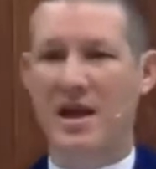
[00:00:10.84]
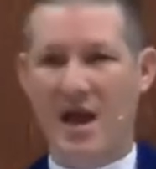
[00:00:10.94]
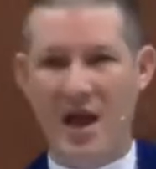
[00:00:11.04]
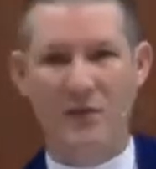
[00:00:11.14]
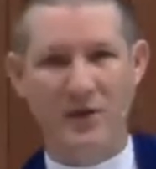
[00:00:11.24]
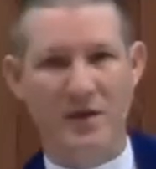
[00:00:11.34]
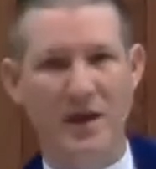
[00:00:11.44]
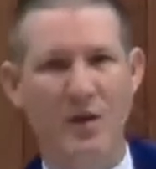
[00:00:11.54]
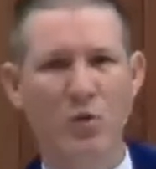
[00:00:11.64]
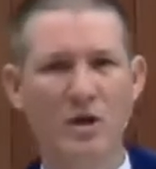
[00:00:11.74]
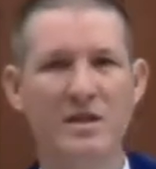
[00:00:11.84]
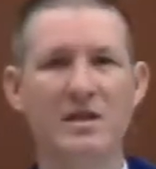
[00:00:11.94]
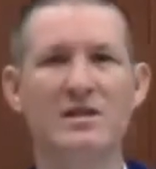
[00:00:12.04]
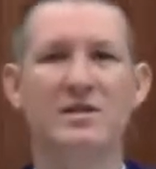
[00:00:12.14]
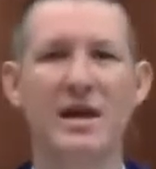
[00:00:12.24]
heaven. And what
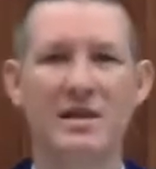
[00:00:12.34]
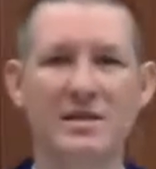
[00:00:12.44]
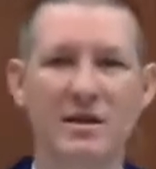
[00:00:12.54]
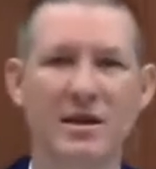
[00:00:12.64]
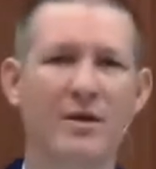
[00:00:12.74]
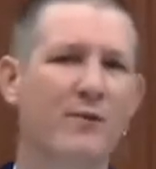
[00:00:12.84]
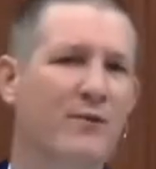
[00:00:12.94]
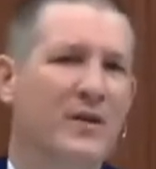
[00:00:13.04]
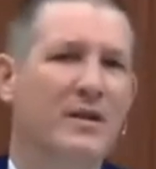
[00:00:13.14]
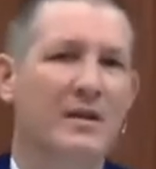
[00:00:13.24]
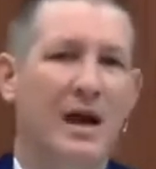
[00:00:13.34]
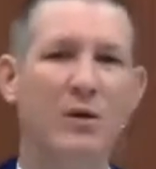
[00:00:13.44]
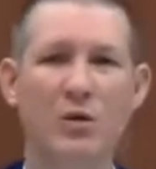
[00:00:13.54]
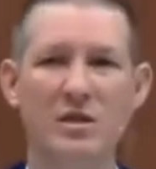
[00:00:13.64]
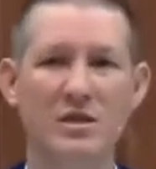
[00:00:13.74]
does that feel
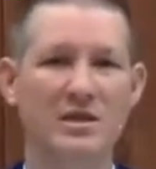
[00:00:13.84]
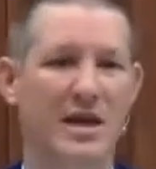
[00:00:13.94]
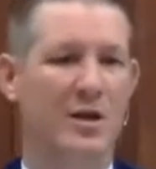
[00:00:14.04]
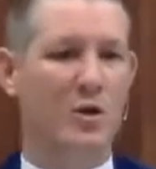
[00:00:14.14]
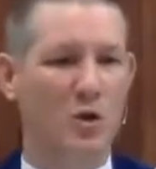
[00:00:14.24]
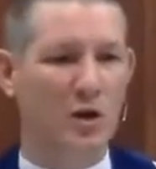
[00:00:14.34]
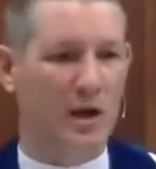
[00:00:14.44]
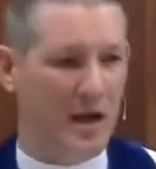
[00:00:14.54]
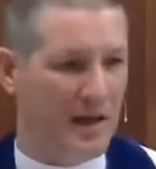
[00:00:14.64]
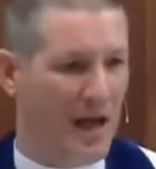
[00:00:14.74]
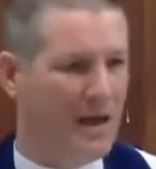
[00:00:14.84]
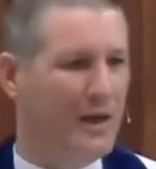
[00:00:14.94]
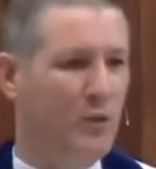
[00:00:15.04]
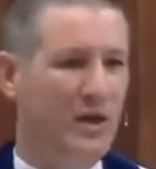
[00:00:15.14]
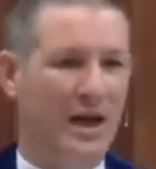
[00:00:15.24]
like? What does that look like? How
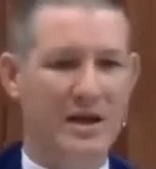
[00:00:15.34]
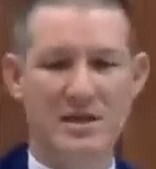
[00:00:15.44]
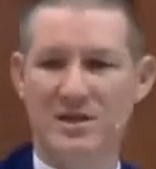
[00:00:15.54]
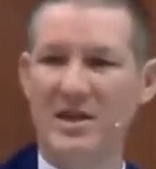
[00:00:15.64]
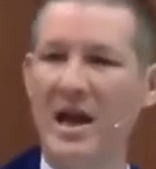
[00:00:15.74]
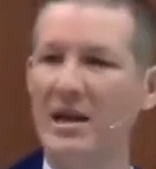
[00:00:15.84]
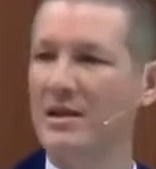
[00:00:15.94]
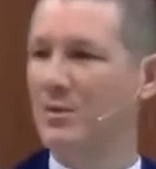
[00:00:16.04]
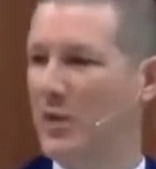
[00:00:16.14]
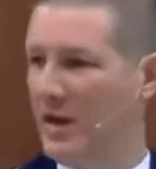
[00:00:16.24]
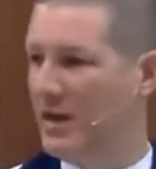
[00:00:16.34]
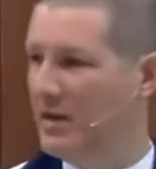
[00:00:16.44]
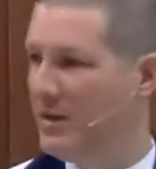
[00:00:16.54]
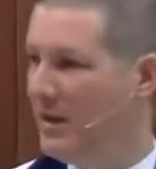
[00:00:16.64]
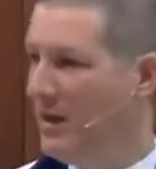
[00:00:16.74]
can we understand it better?